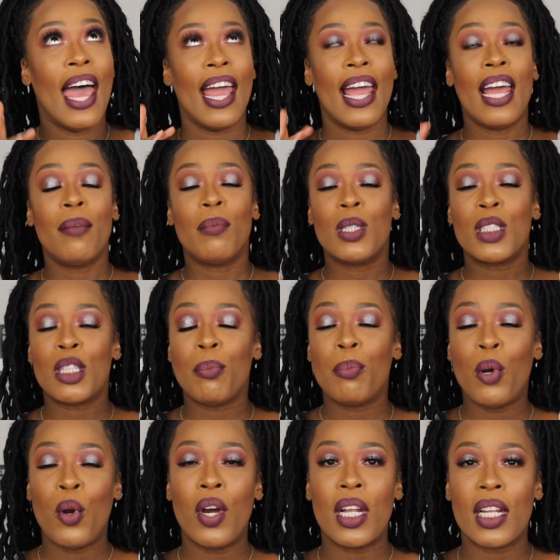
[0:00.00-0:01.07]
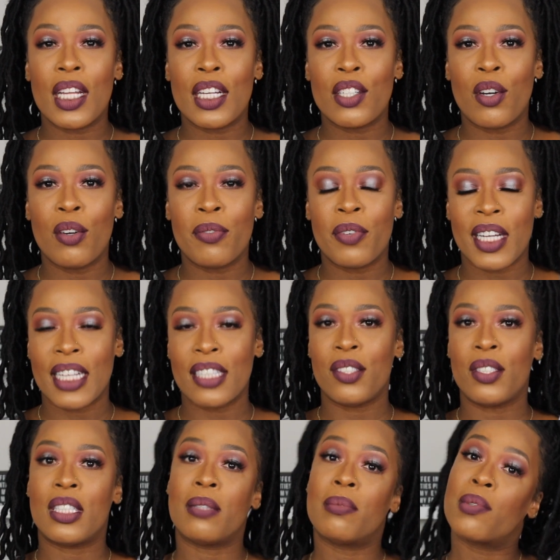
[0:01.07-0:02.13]
and most importantly, don't forget
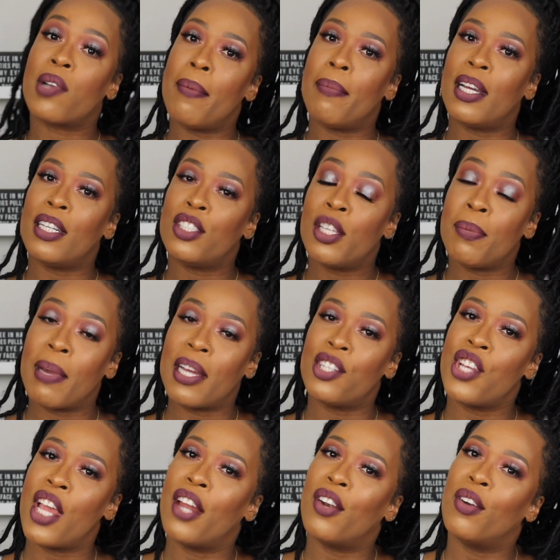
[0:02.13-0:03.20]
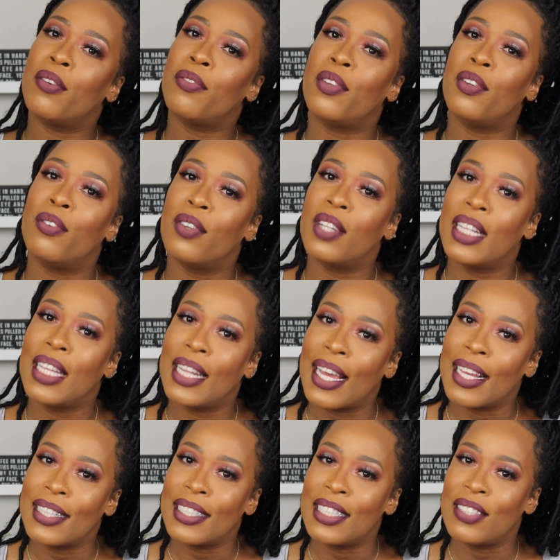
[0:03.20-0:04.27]
to subscribe to my channel if you really
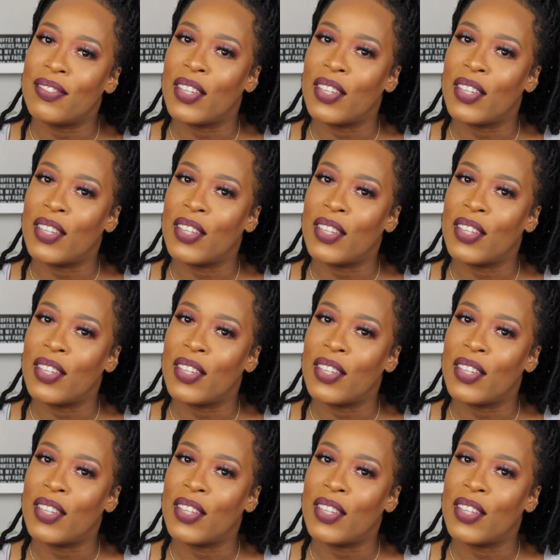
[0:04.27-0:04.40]
like this